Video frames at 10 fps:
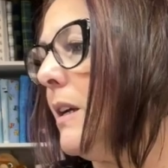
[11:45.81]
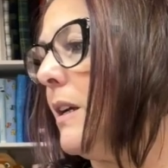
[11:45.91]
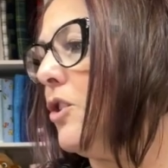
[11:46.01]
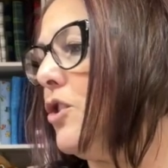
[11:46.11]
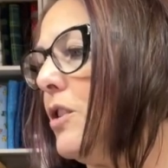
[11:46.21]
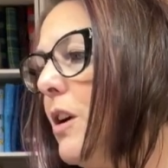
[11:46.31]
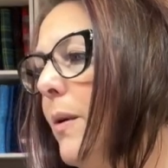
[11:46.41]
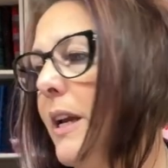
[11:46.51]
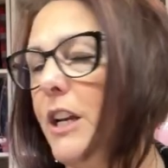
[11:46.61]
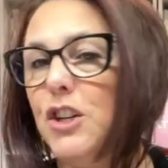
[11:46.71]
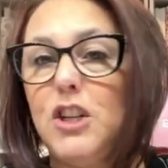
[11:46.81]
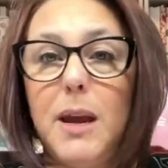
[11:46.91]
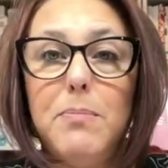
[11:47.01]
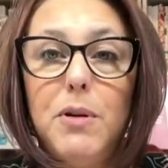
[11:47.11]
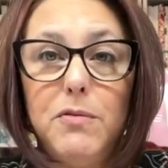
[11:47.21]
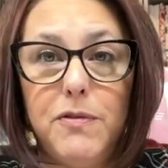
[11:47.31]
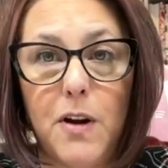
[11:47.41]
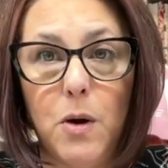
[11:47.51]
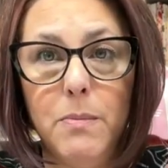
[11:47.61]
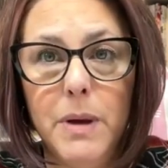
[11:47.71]
Sew any shape
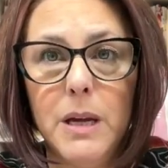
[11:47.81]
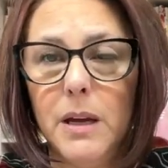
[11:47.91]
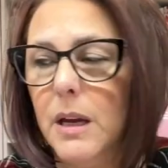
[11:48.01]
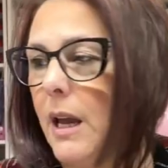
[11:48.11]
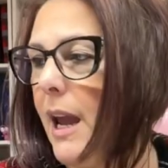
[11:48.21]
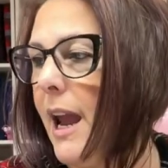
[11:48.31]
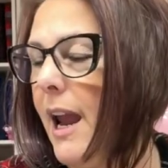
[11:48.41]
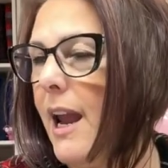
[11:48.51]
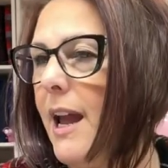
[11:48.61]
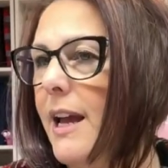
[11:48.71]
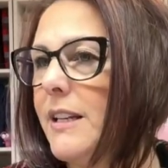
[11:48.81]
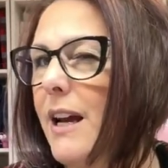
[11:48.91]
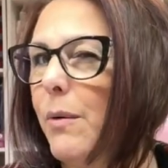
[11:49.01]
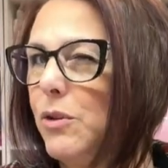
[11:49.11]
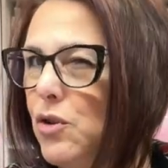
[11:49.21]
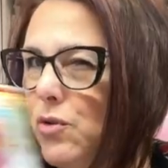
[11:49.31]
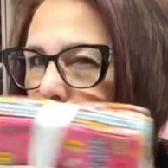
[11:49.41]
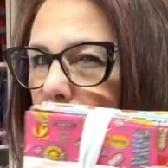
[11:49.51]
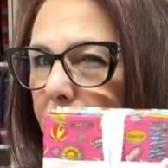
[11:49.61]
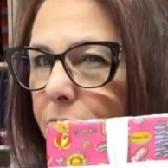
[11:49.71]
foam. And I will
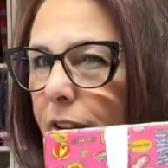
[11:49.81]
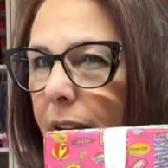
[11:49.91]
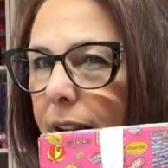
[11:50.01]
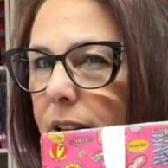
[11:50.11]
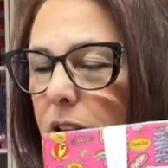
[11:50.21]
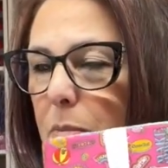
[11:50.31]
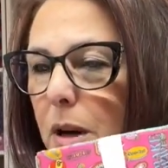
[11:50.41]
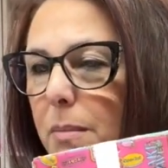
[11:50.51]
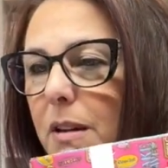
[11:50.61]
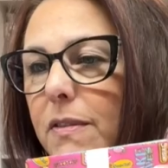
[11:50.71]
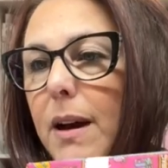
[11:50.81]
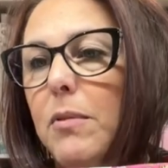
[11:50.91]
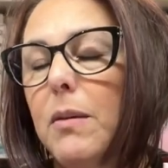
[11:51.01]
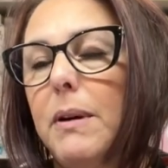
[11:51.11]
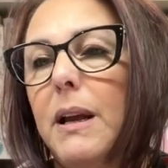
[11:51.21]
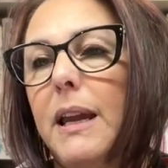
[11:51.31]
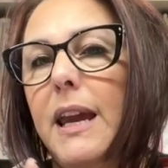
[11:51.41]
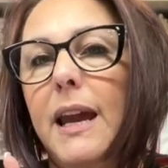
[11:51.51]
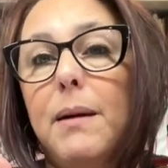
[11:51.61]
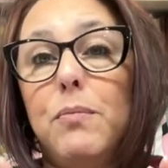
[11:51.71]
try to find this Barbie fabric, but I
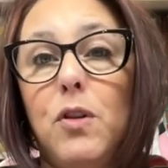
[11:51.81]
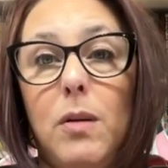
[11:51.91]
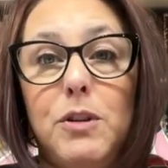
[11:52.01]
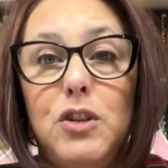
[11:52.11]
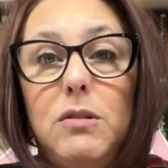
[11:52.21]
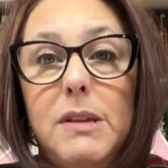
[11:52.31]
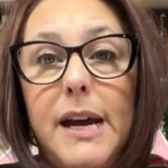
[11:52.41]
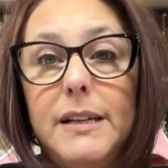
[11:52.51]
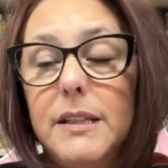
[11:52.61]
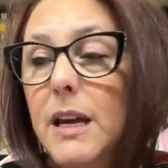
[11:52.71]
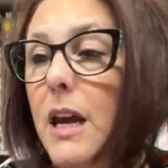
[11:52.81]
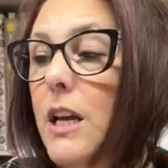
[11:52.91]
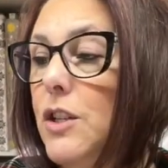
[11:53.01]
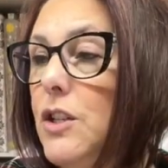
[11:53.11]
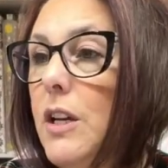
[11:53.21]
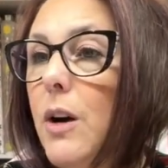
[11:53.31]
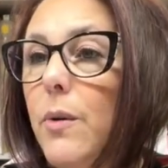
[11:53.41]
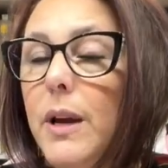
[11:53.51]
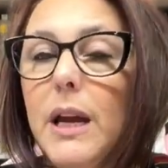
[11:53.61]
can't promise you that. So